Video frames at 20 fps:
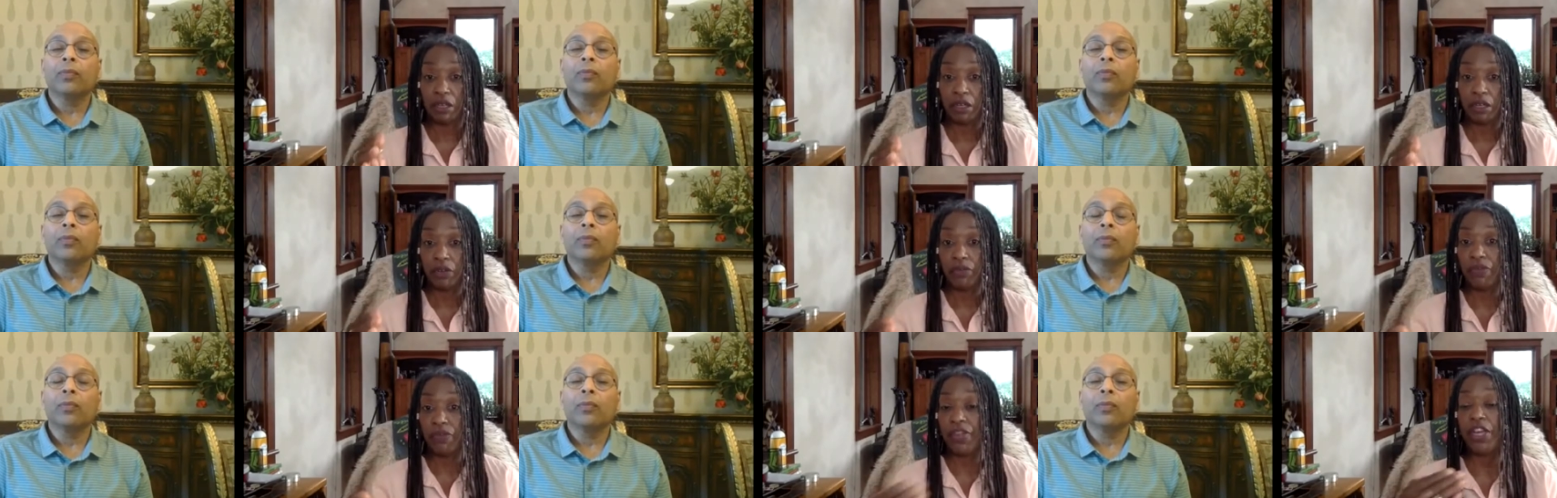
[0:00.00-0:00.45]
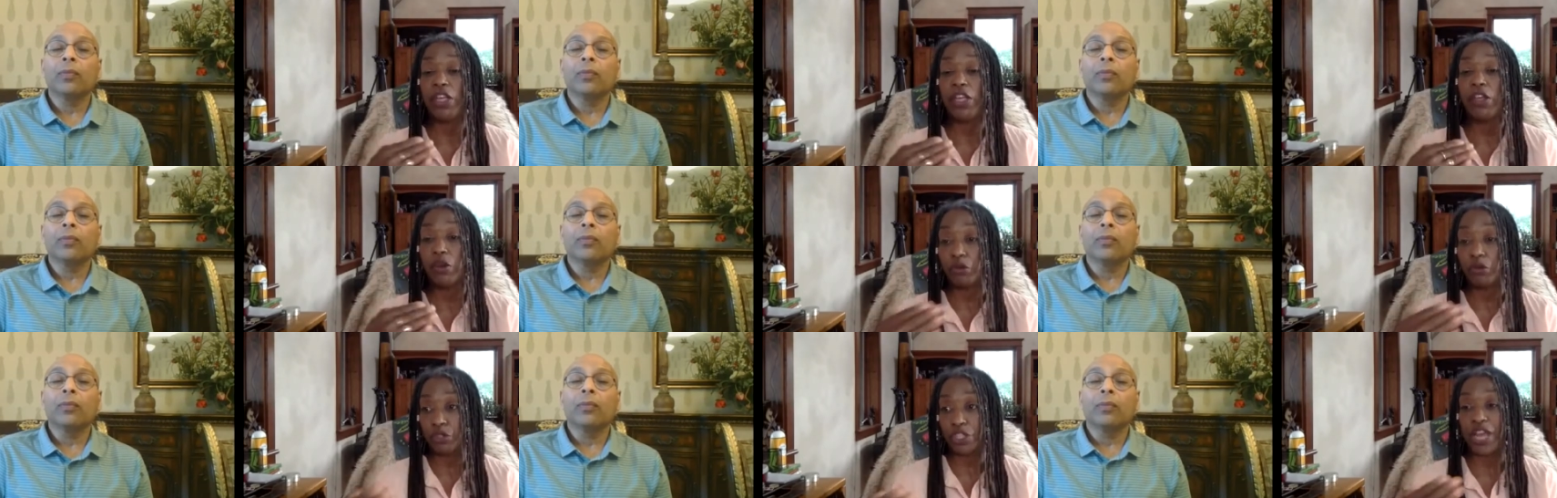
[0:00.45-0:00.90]

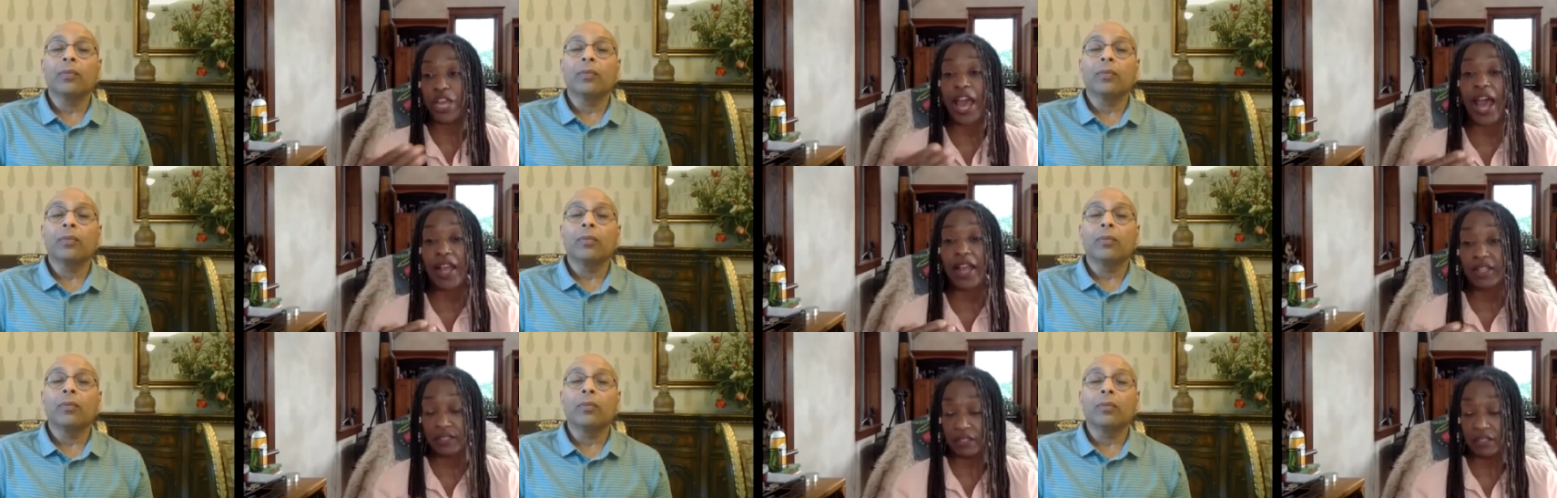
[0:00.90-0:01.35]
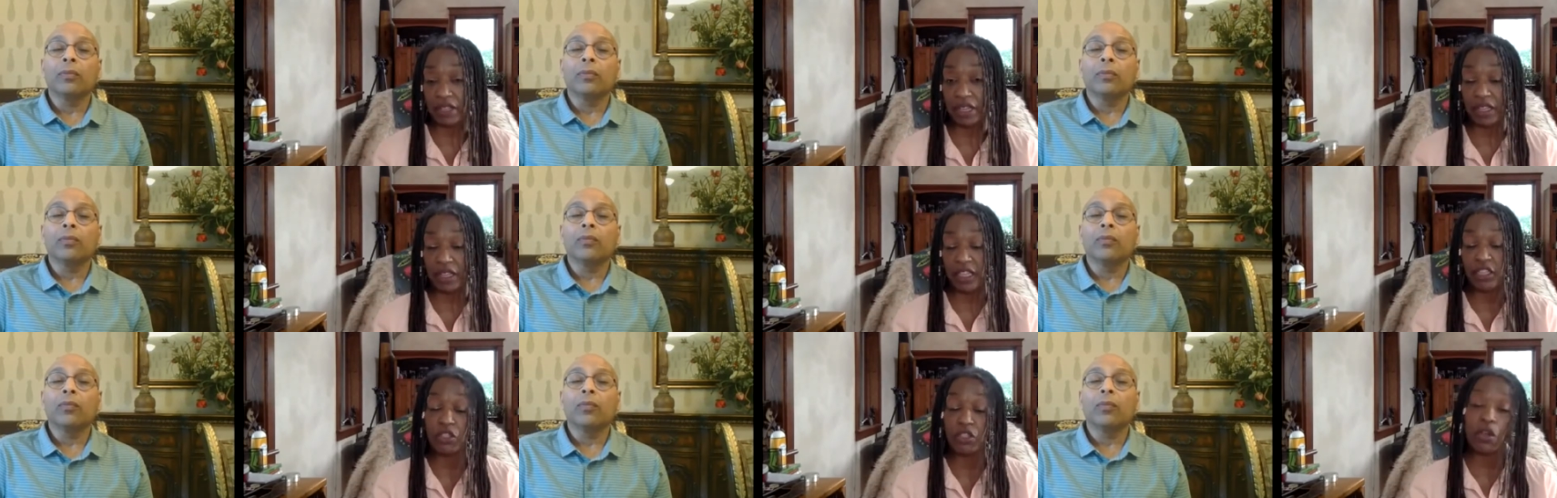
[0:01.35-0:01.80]
Speaker 1: video chats and
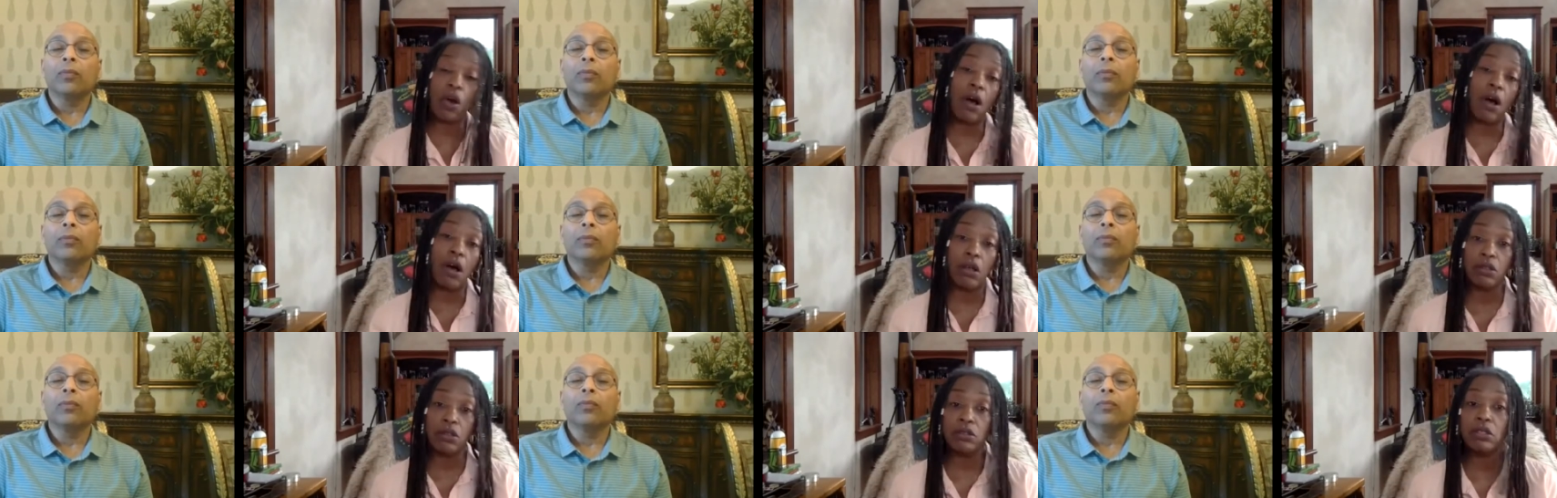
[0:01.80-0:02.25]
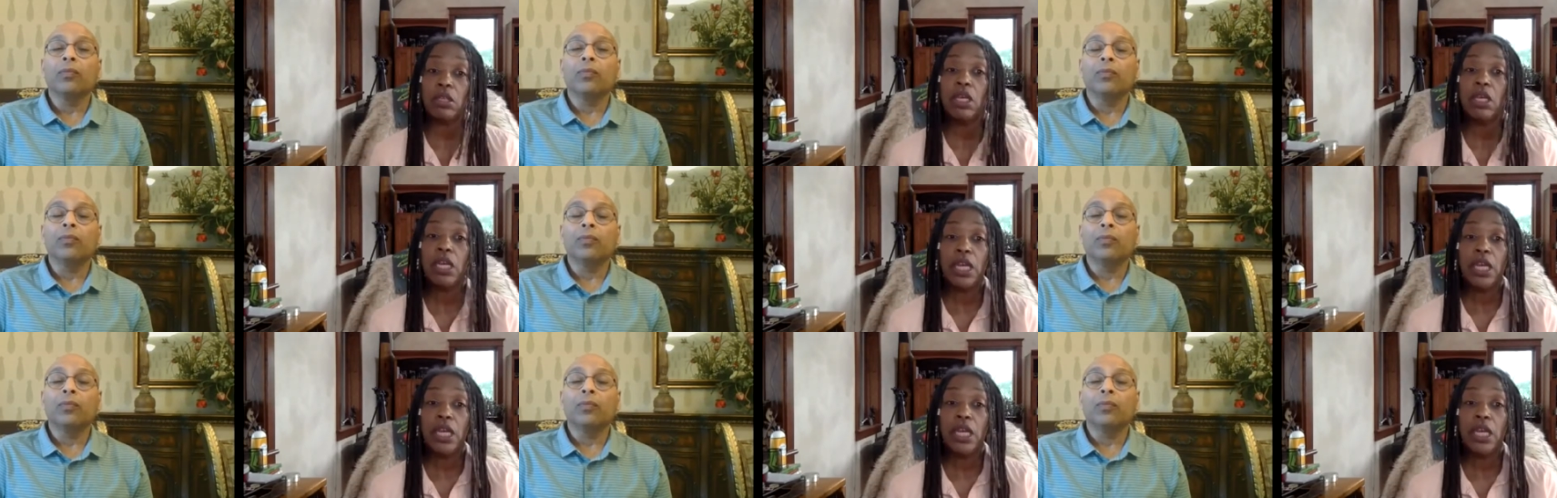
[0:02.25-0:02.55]
these calls,